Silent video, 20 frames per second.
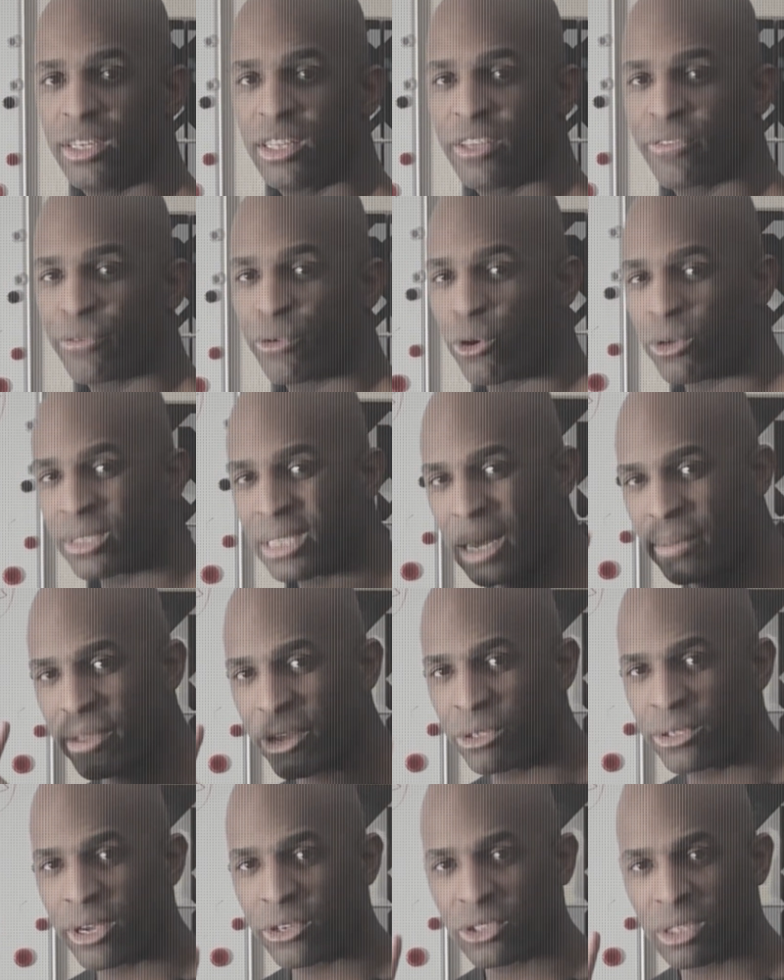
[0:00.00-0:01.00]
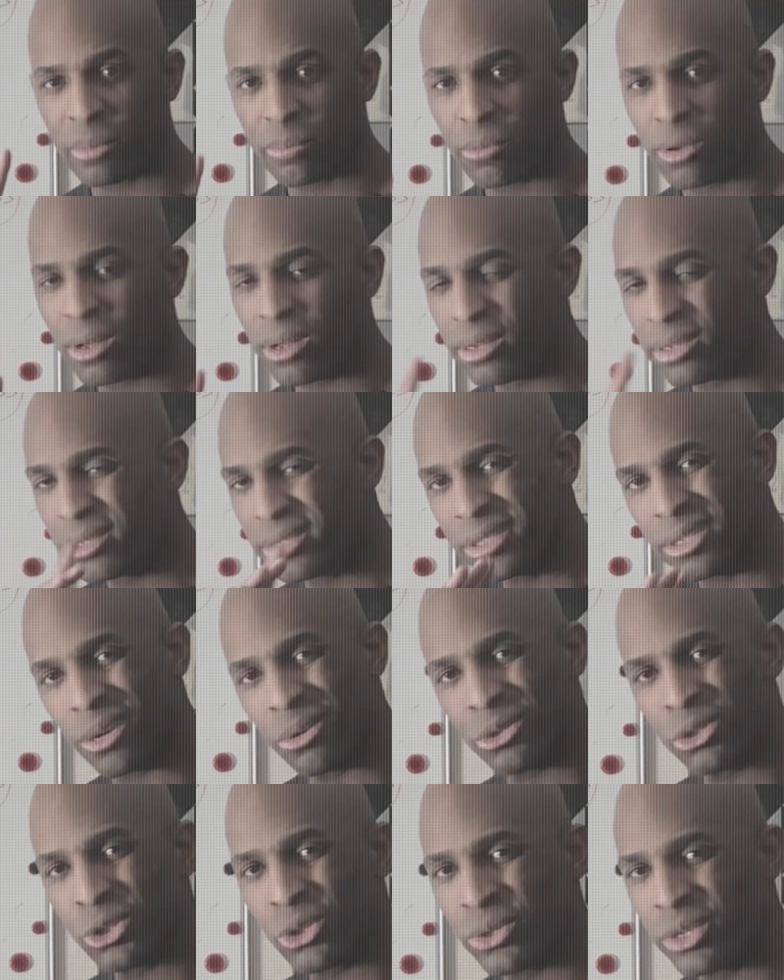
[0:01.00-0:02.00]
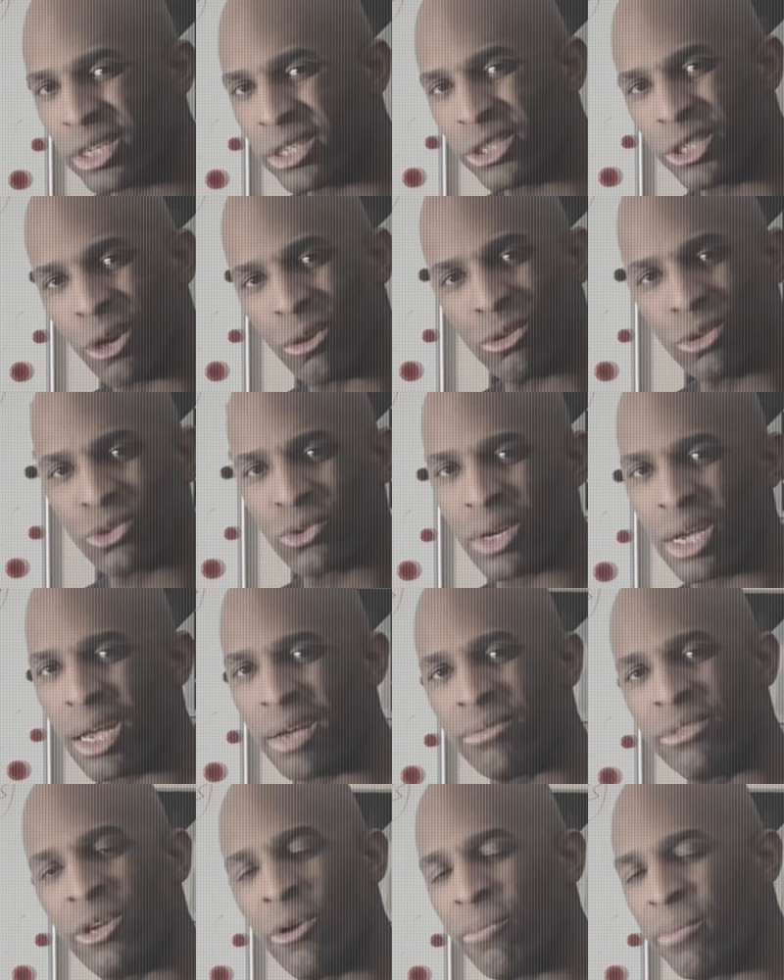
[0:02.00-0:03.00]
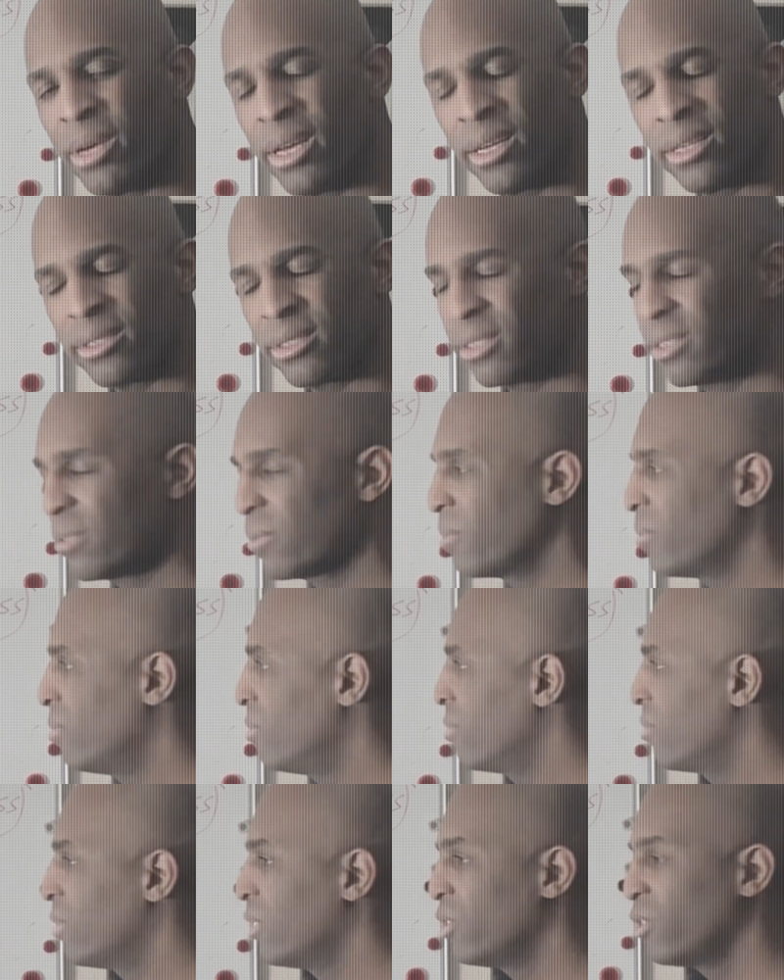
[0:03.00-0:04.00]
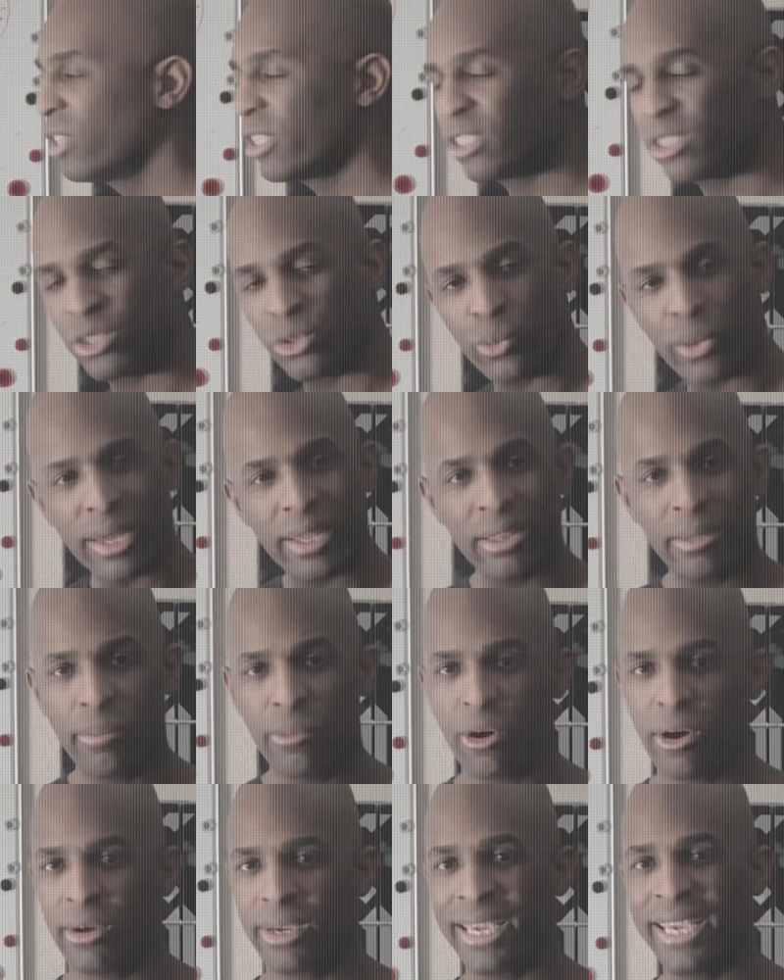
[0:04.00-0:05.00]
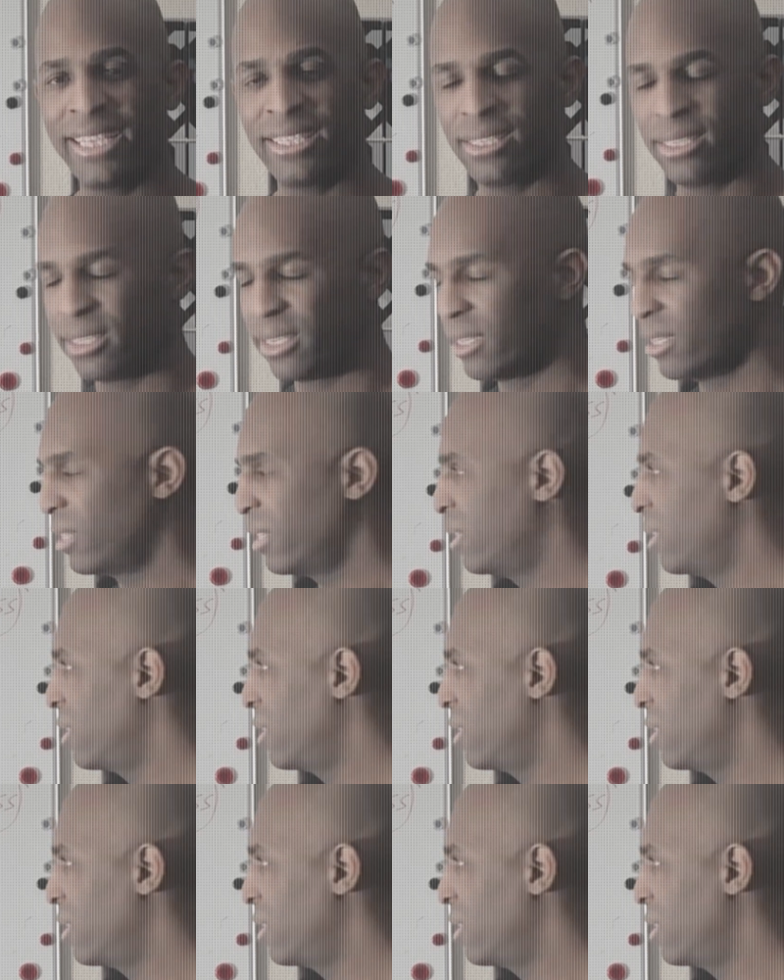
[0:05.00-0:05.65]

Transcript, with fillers: The first time that you touch the ball, don't shoot it, don't drive, don't pass. Just swing the ball easily.